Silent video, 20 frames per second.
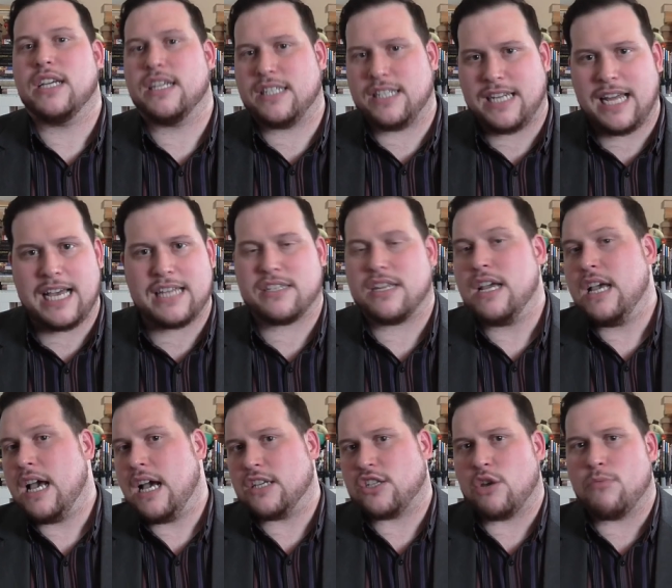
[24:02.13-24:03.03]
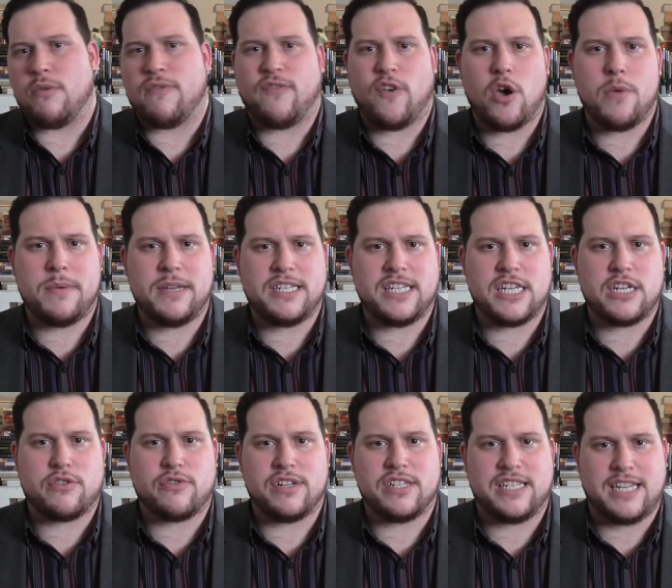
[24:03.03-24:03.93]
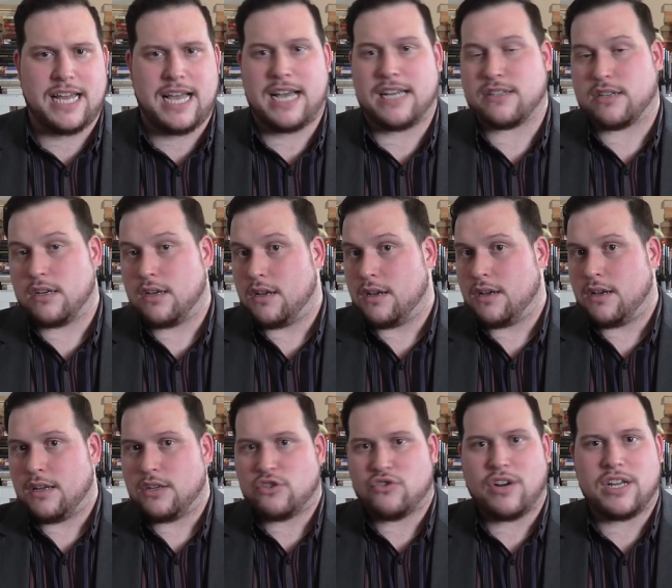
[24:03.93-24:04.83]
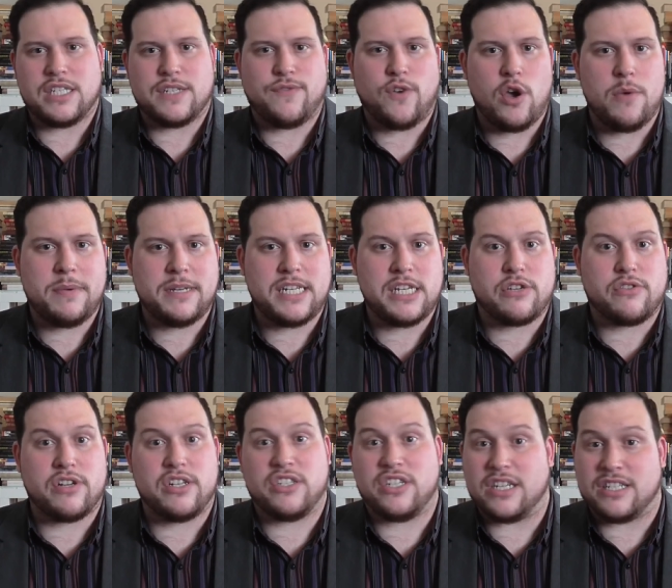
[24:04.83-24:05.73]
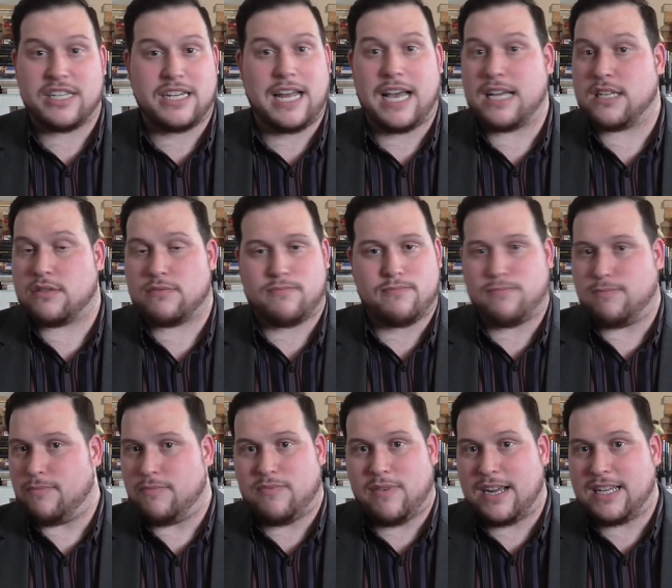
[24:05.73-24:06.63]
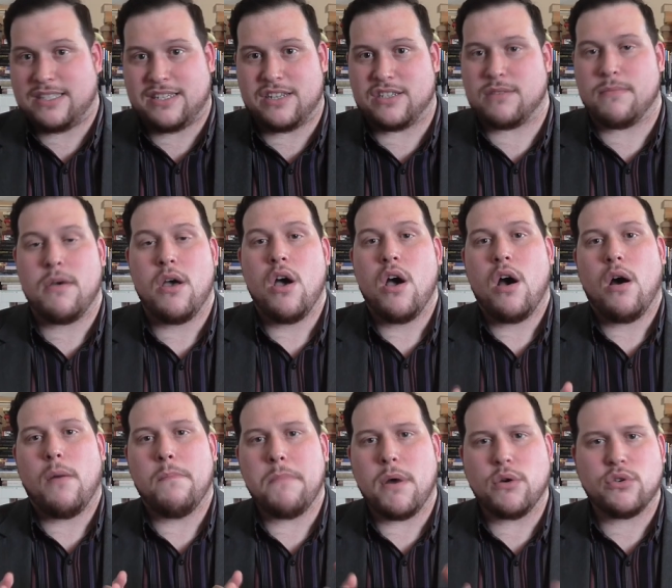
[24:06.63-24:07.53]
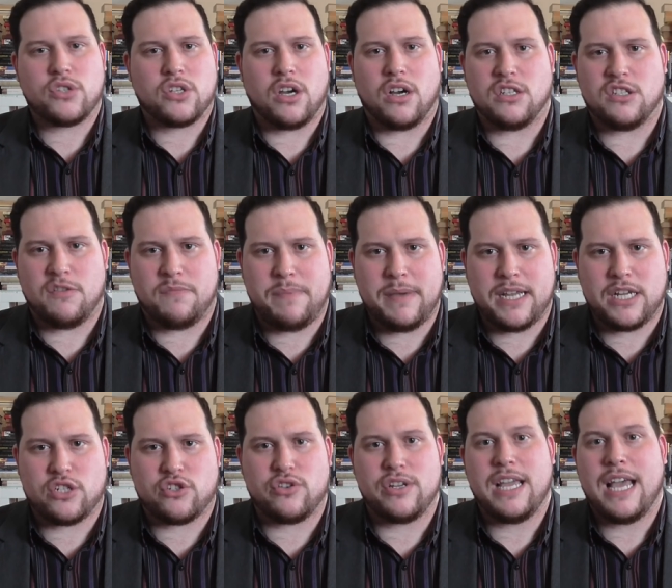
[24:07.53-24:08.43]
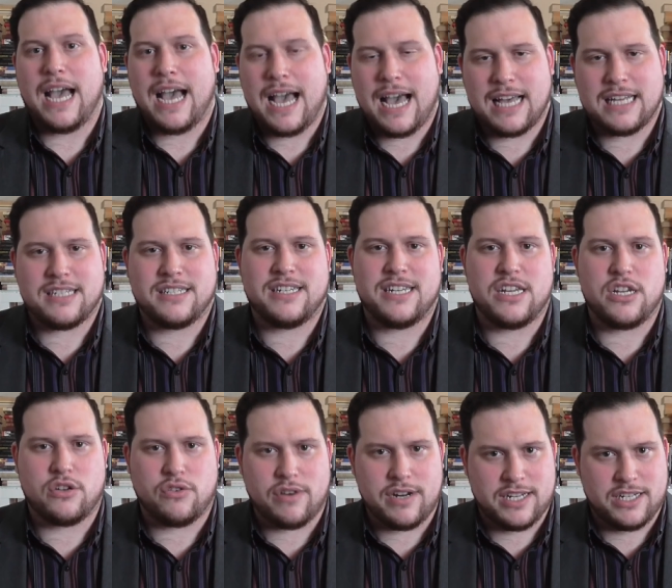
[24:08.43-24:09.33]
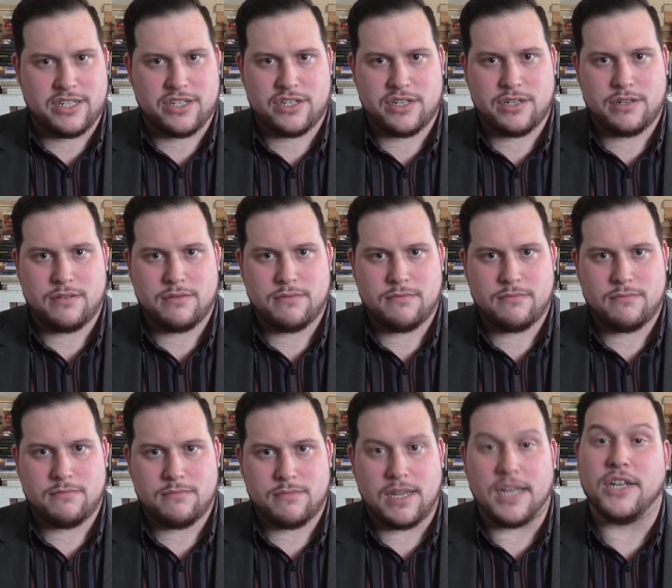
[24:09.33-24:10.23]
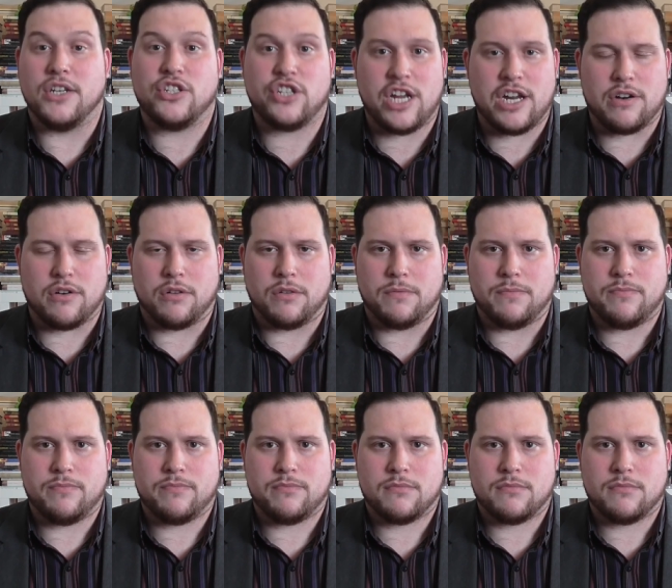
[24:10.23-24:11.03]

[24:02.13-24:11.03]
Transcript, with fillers: Yes, it has. Has homophobia decreased? It has. Transphobia decreased? Yes, it has. Racism, most kinds of bigotry has decreased in general.